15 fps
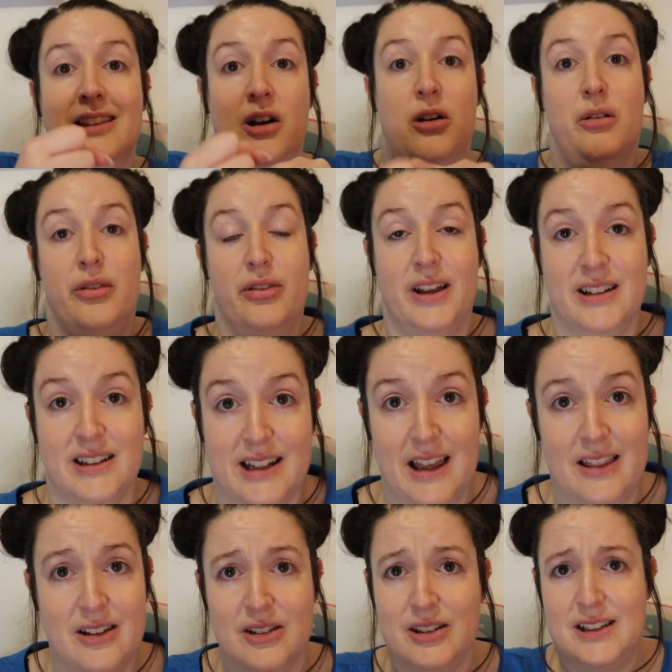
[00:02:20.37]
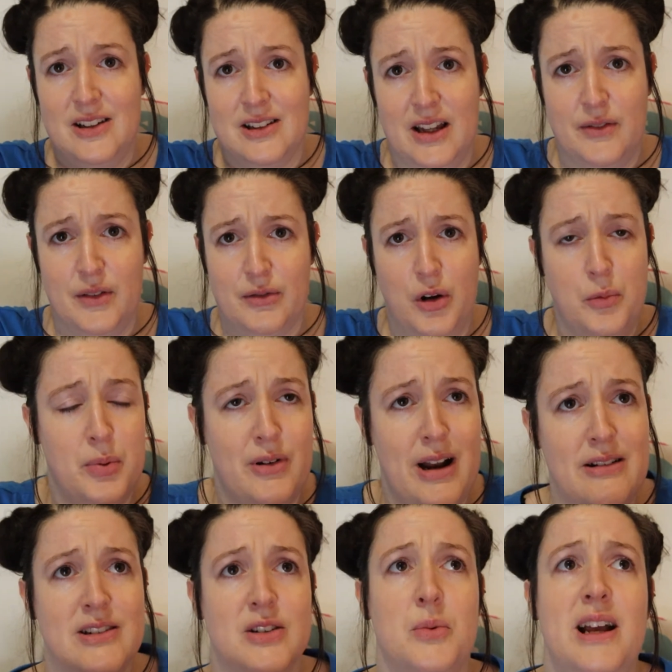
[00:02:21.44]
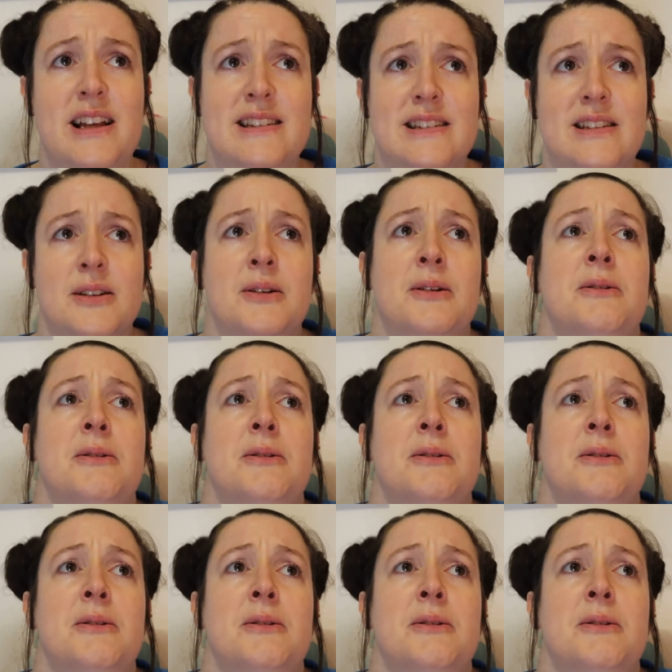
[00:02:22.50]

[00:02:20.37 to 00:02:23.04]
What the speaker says: the whole thing together because he does have a rope around his waist.